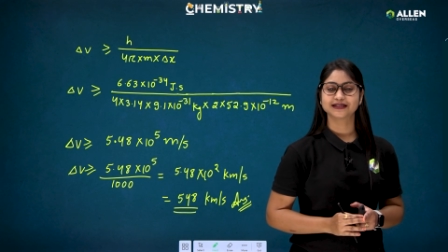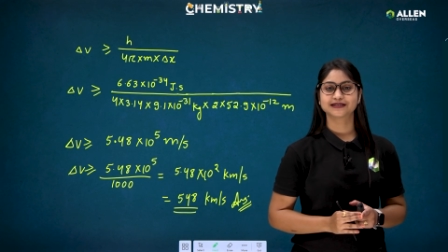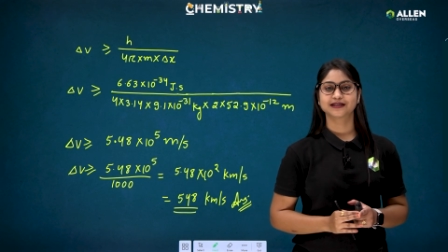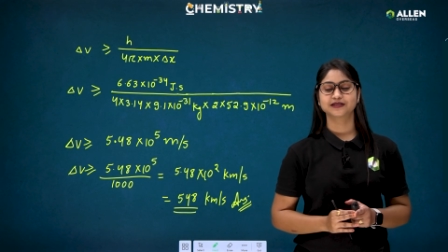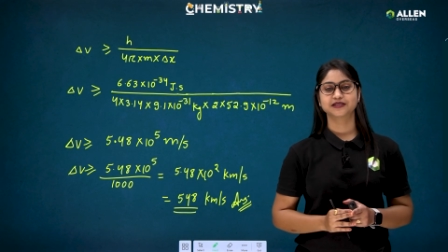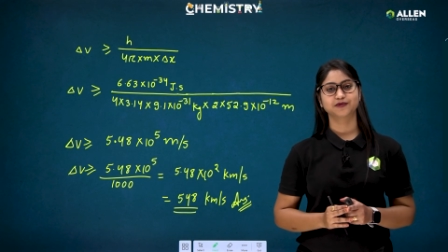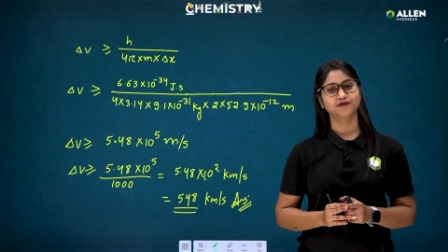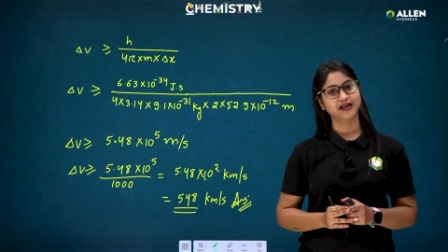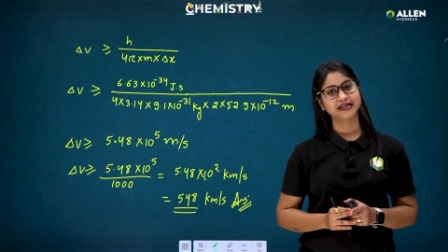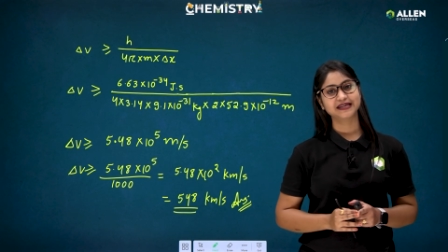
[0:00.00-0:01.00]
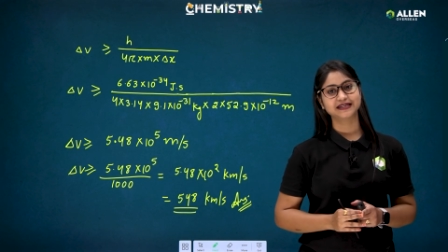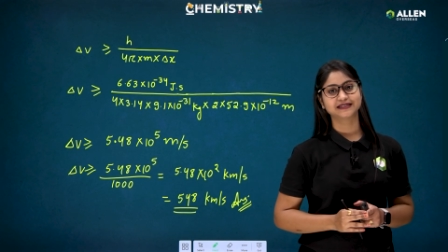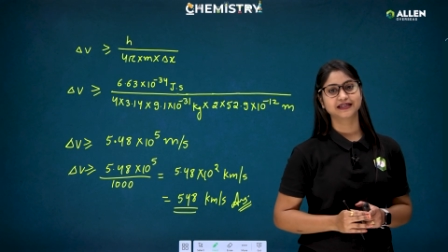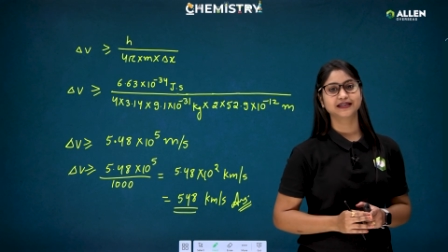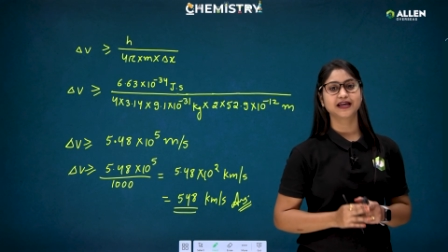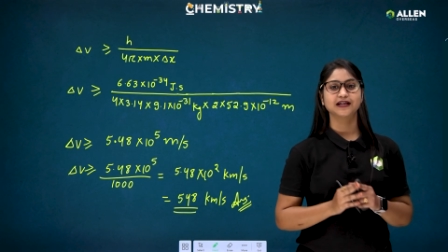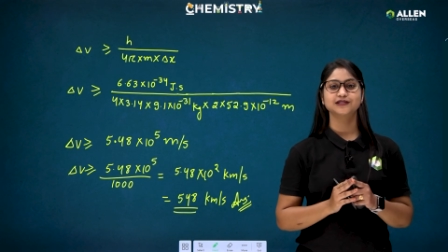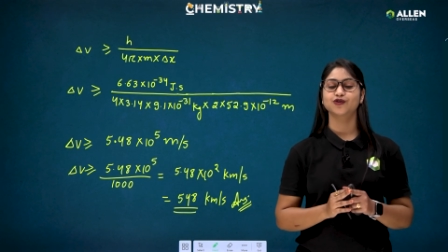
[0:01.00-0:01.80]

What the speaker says: this concept very easily and